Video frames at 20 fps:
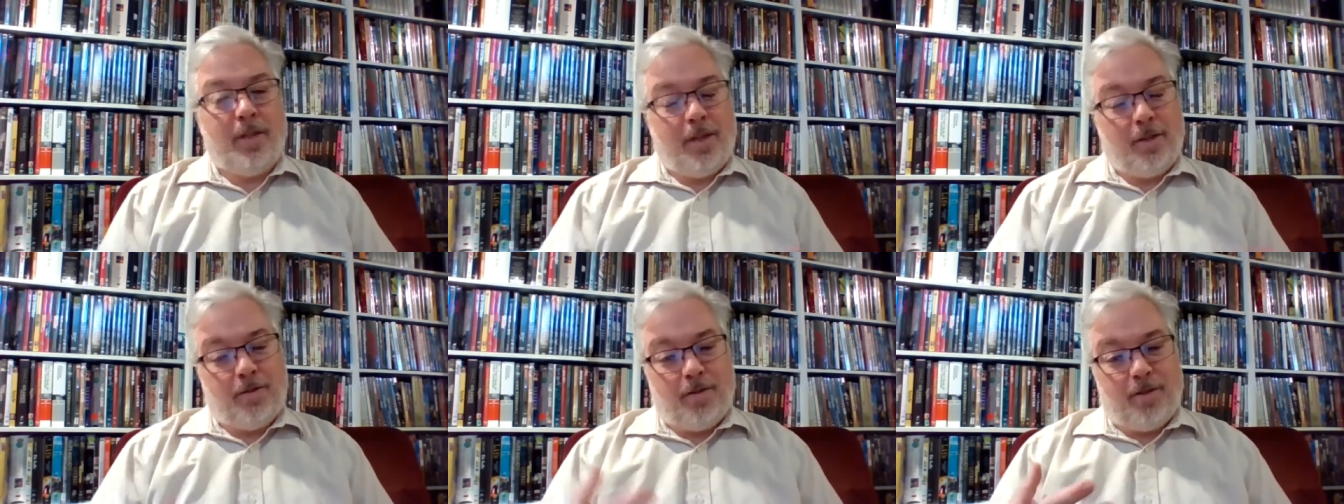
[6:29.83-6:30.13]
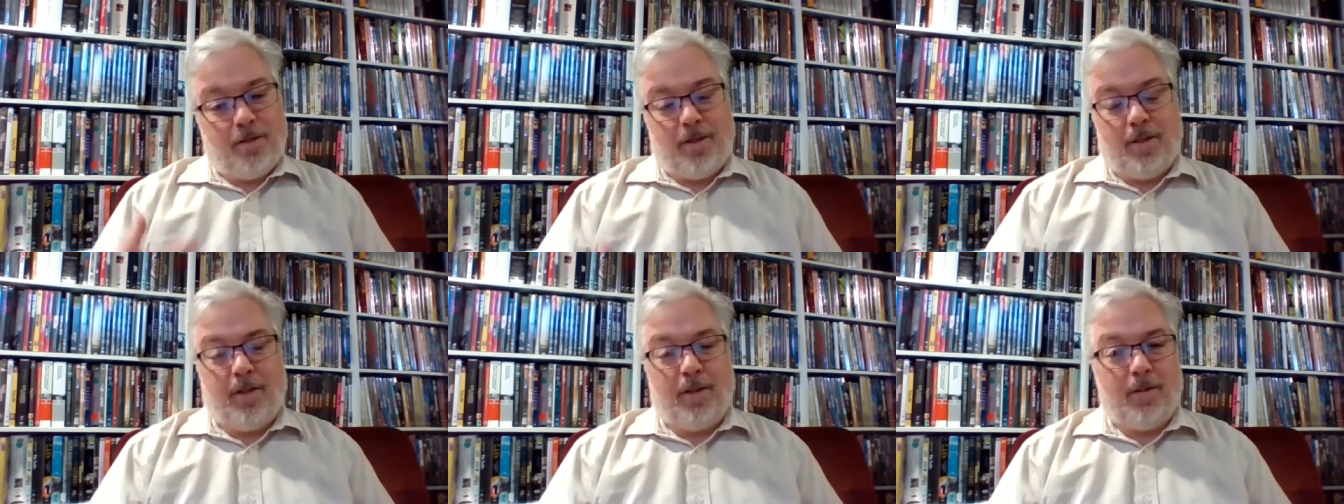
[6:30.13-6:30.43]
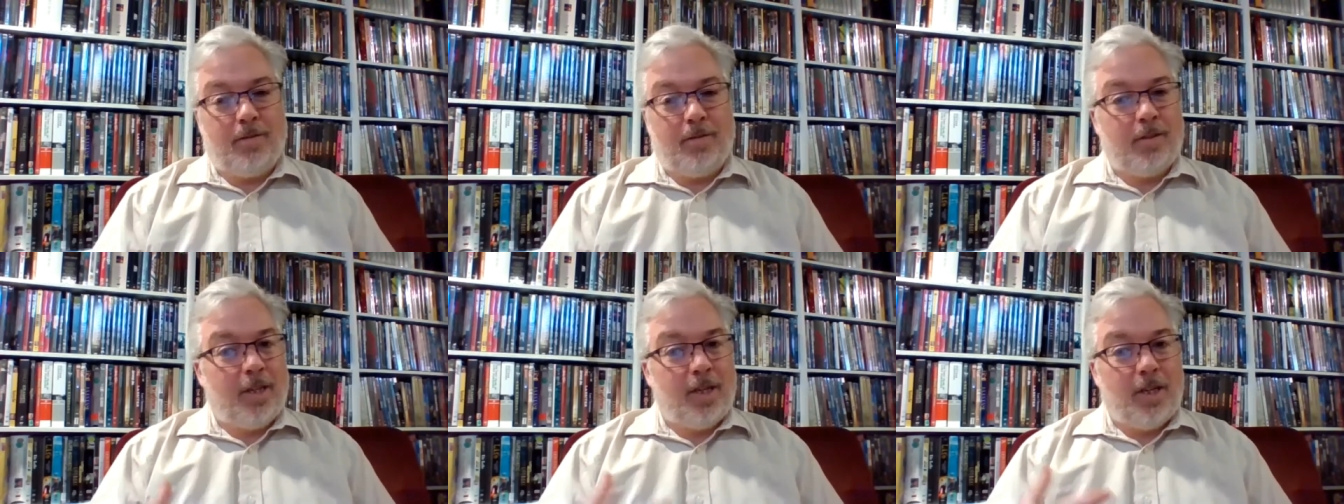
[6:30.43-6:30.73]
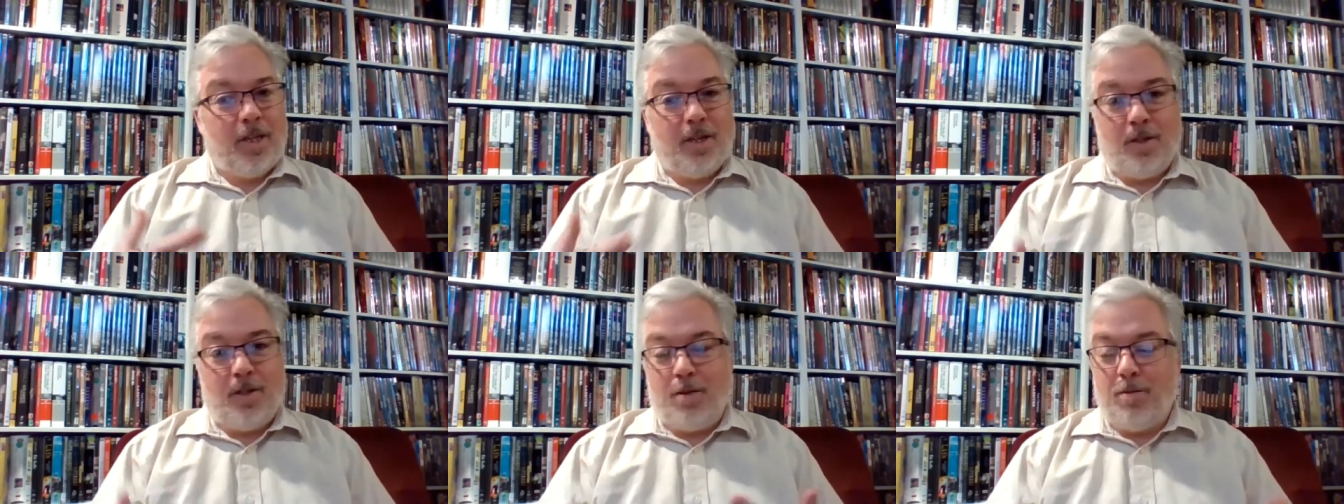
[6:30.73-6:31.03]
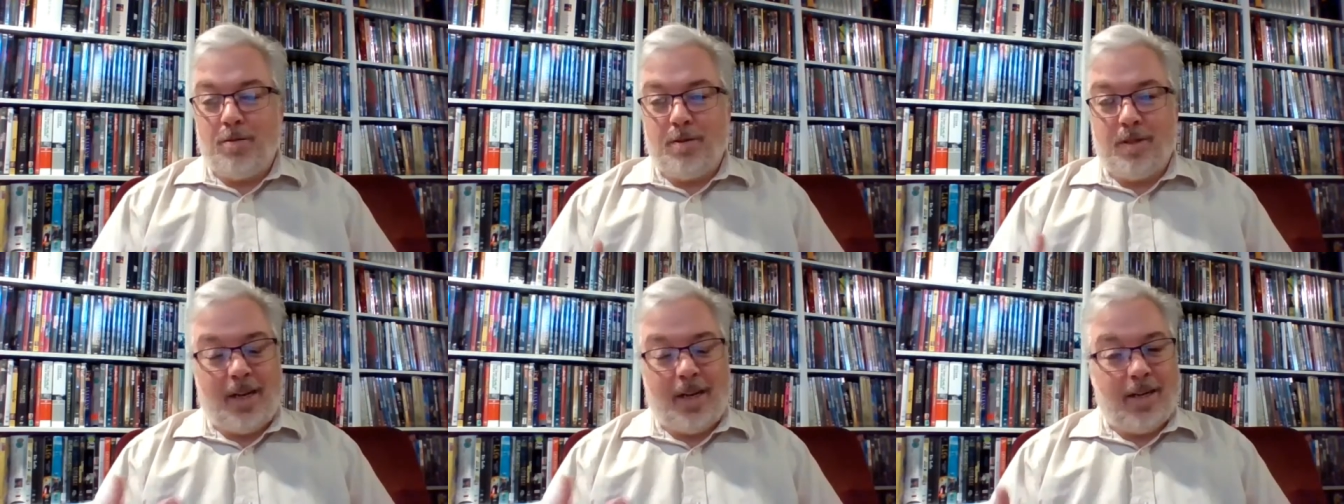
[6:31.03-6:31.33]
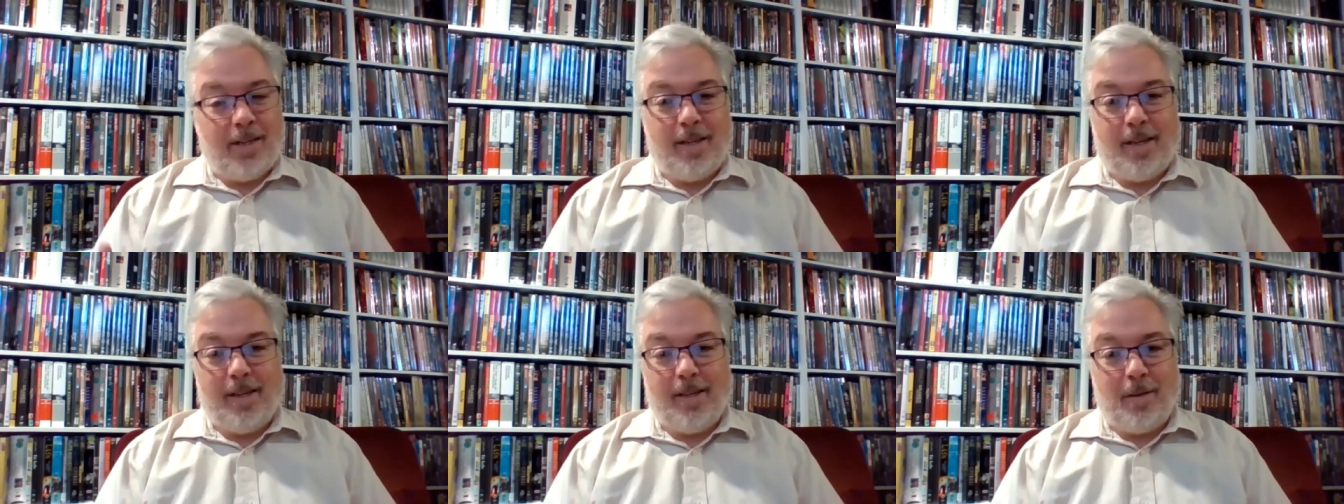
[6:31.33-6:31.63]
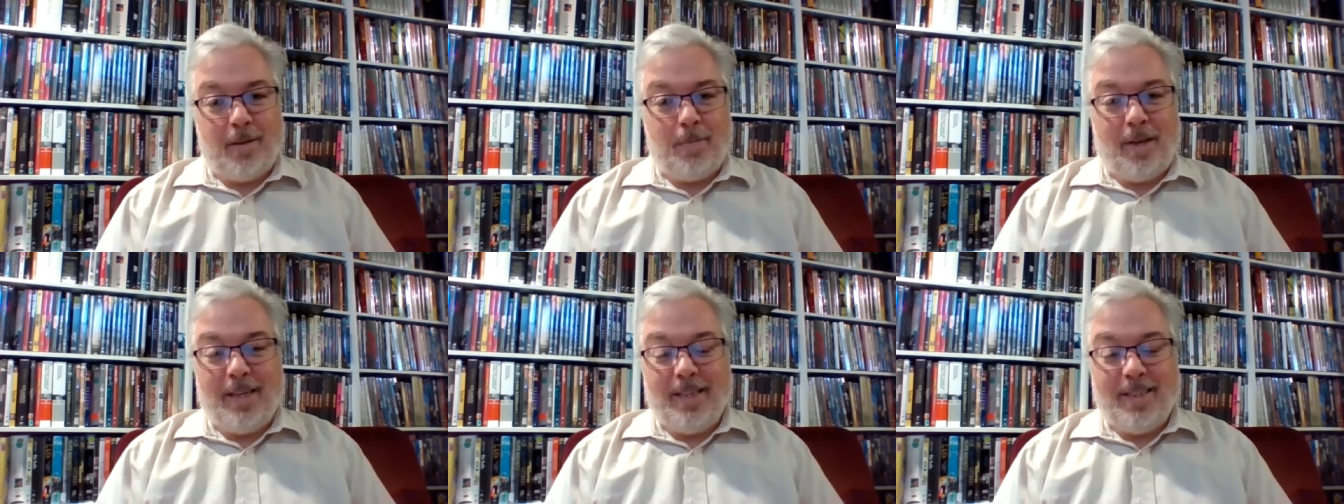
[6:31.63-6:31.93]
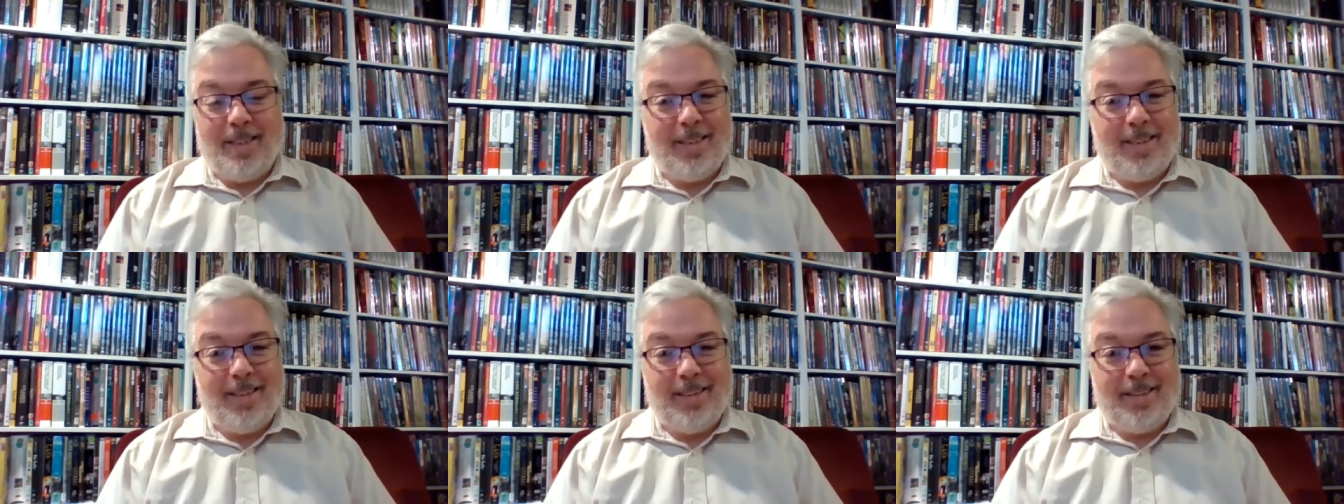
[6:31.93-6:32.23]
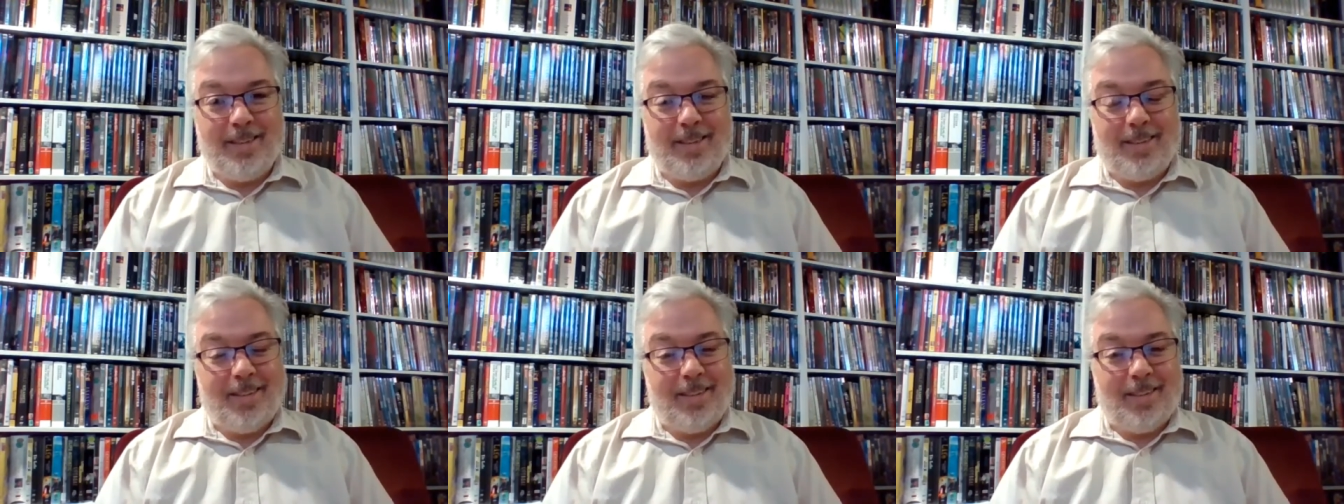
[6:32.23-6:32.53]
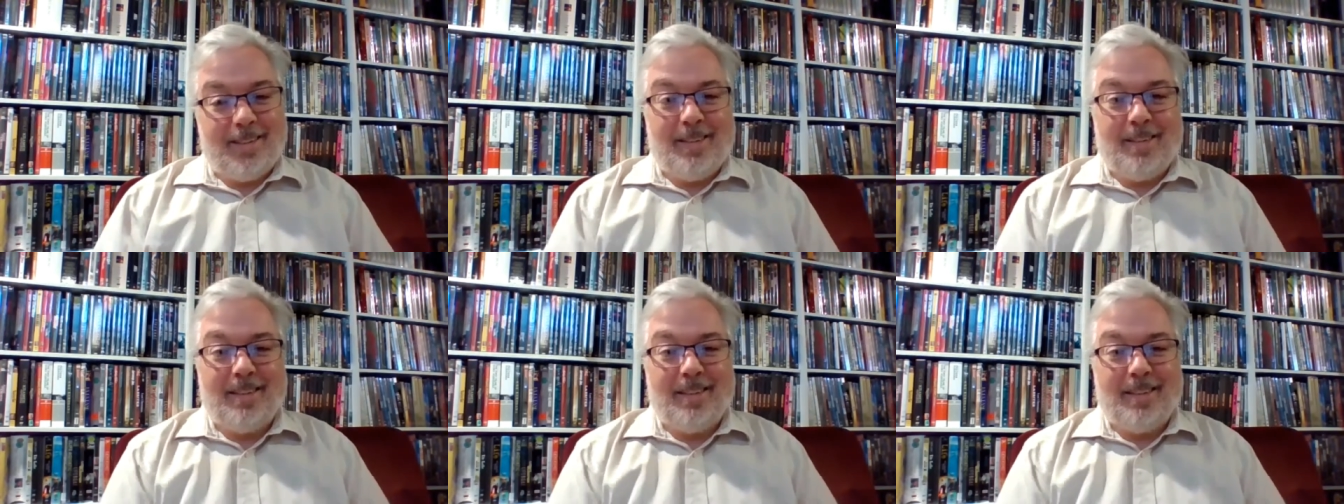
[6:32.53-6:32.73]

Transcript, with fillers: that you still use on a daily basis?